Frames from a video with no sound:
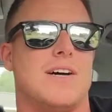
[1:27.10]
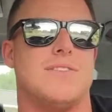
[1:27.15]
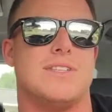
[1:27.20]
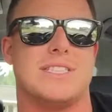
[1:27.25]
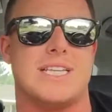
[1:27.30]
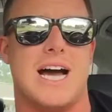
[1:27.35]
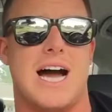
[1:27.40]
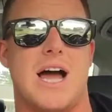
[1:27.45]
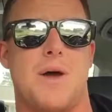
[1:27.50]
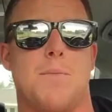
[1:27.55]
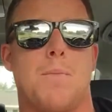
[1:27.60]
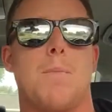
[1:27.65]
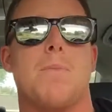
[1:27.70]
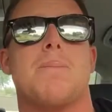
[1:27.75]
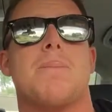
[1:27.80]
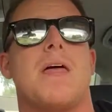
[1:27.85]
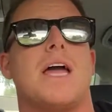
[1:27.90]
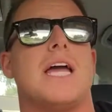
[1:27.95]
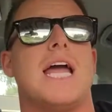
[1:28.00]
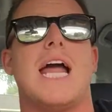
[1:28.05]
of the time.
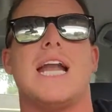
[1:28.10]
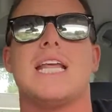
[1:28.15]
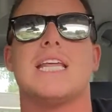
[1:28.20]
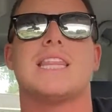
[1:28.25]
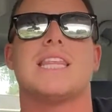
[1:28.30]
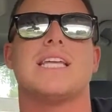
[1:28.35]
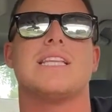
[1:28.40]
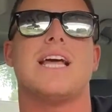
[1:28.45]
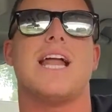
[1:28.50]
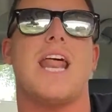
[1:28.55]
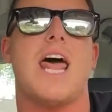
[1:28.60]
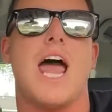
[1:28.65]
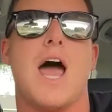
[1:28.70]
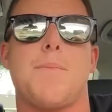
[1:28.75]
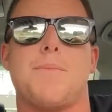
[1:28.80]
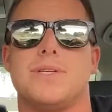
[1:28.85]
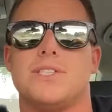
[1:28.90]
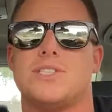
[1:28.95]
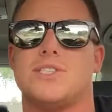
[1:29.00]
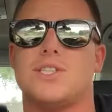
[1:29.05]
Anything that
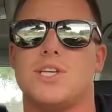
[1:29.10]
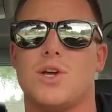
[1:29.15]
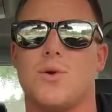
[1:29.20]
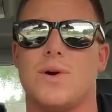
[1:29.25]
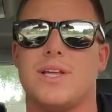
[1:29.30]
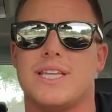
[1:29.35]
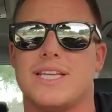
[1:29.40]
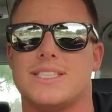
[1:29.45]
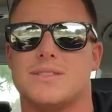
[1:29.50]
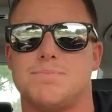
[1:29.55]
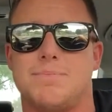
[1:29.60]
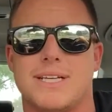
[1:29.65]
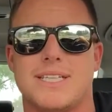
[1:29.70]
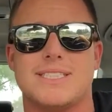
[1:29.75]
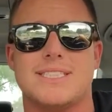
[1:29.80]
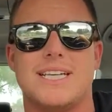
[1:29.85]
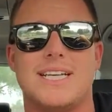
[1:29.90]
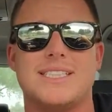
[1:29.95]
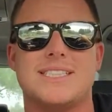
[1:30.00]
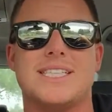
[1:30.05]
happens to you in this
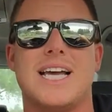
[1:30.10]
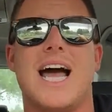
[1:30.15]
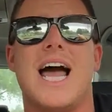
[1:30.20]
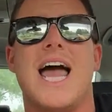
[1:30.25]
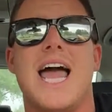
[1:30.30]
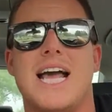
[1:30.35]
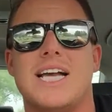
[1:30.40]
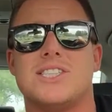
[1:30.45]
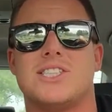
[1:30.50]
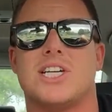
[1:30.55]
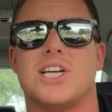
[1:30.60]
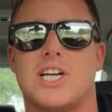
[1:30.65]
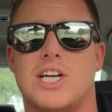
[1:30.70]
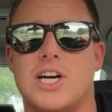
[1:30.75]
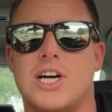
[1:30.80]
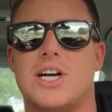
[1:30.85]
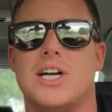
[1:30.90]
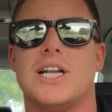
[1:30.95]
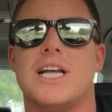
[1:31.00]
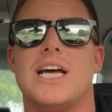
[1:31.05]
business is a
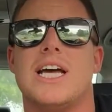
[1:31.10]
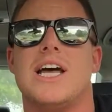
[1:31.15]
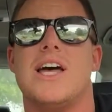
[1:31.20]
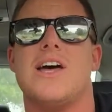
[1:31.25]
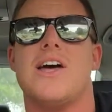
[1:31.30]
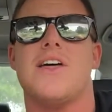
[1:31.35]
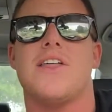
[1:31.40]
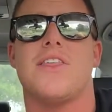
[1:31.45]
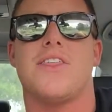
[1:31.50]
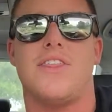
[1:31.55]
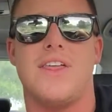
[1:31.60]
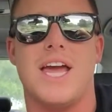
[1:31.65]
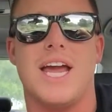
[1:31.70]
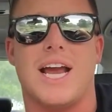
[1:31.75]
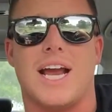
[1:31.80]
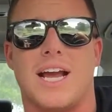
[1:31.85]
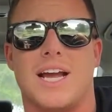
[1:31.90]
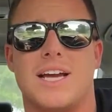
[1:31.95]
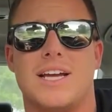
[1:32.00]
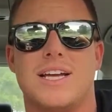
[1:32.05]
good
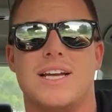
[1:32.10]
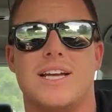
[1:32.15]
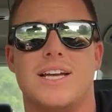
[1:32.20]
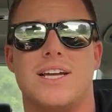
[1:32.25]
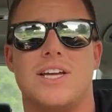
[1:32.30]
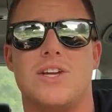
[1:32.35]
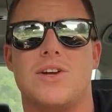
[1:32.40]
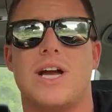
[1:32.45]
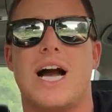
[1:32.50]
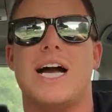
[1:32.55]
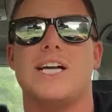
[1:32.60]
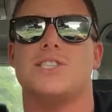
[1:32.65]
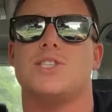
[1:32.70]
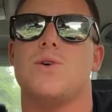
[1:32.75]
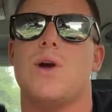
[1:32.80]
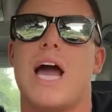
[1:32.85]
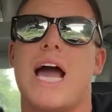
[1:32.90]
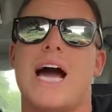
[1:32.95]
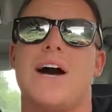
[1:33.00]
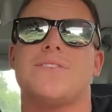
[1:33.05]
thing. You guys,
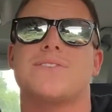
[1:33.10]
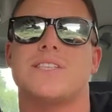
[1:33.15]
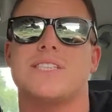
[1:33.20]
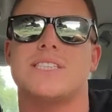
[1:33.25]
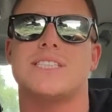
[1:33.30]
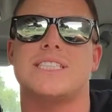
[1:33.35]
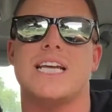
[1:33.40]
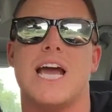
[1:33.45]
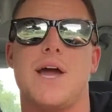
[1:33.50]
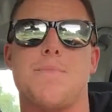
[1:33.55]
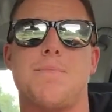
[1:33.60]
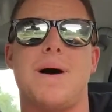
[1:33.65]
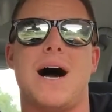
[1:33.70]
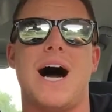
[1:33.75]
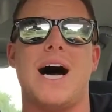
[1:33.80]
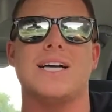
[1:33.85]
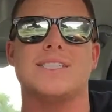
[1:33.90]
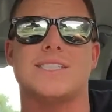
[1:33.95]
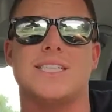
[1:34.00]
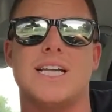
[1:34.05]
you have to stay
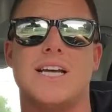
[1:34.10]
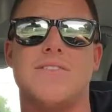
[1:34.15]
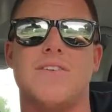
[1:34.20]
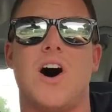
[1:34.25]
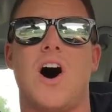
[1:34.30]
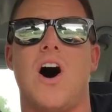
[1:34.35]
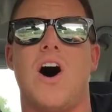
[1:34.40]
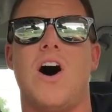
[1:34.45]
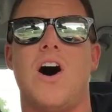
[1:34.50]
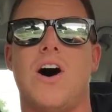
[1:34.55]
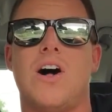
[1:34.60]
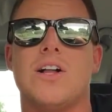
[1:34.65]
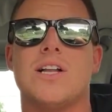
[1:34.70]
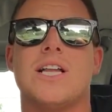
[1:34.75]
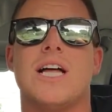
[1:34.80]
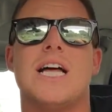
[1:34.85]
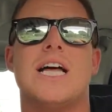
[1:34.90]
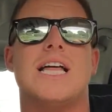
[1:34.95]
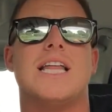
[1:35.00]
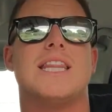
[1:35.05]
positive all
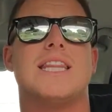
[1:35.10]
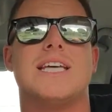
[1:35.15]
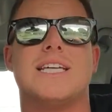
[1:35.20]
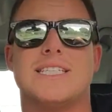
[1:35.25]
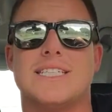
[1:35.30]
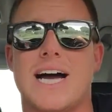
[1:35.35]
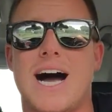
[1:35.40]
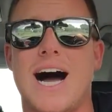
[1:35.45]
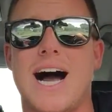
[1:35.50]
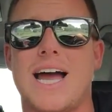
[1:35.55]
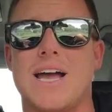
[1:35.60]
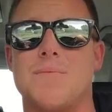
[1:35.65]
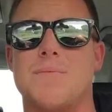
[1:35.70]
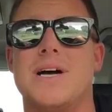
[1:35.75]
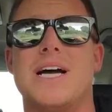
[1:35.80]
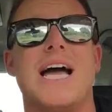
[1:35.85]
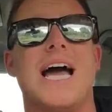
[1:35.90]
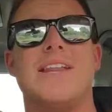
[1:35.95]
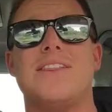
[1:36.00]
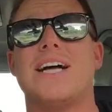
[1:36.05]
the time.
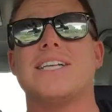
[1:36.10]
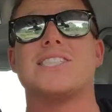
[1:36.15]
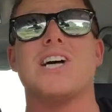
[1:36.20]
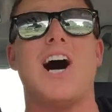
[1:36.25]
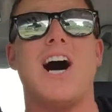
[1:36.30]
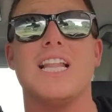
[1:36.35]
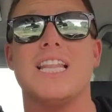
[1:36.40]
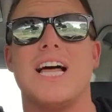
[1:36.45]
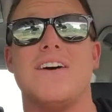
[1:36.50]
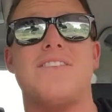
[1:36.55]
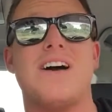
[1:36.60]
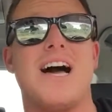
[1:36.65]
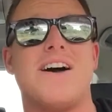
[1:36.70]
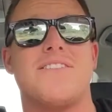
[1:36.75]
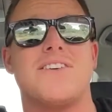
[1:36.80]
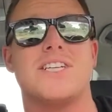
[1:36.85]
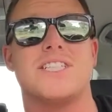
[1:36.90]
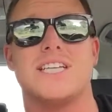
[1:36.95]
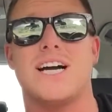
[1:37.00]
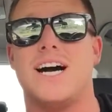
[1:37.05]
And that's all I've
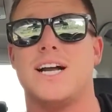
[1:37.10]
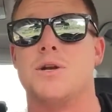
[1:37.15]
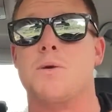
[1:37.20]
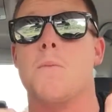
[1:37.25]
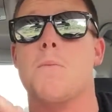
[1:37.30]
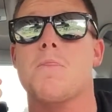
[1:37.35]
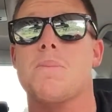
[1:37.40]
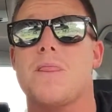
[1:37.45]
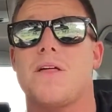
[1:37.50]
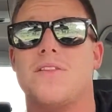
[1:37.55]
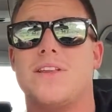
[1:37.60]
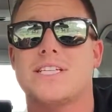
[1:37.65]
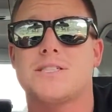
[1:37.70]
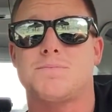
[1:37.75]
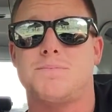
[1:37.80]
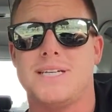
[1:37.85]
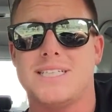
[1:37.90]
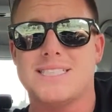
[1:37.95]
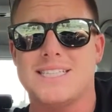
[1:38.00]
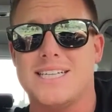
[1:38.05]
ever done. This
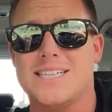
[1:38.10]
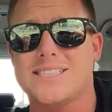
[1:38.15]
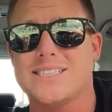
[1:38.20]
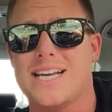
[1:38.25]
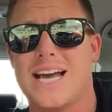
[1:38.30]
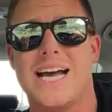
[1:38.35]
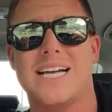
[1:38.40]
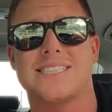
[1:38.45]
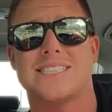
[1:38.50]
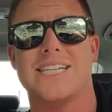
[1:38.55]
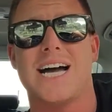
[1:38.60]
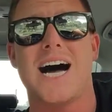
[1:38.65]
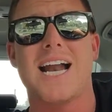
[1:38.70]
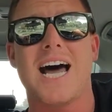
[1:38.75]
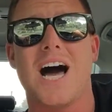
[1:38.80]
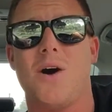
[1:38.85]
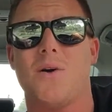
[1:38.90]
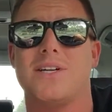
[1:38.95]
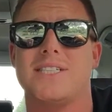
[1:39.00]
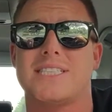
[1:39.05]
business has not
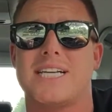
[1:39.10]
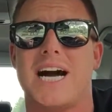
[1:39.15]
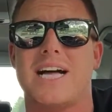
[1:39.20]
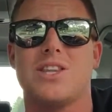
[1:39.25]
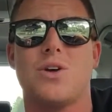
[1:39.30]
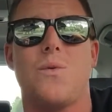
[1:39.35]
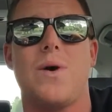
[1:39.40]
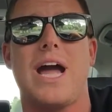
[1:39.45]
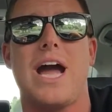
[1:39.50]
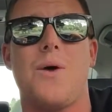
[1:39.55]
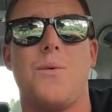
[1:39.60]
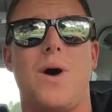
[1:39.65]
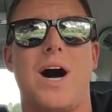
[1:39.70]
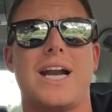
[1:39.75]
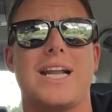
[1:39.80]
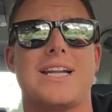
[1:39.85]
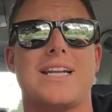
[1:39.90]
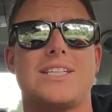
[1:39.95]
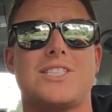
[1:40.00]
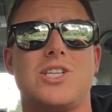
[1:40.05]
always gone the way I
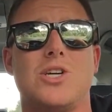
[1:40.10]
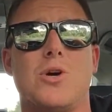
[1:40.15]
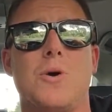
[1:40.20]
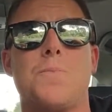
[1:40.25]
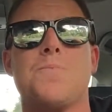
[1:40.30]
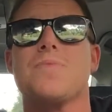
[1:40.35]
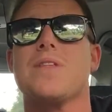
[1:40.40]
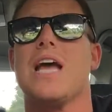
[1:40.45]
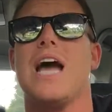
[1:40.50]
wanted it to.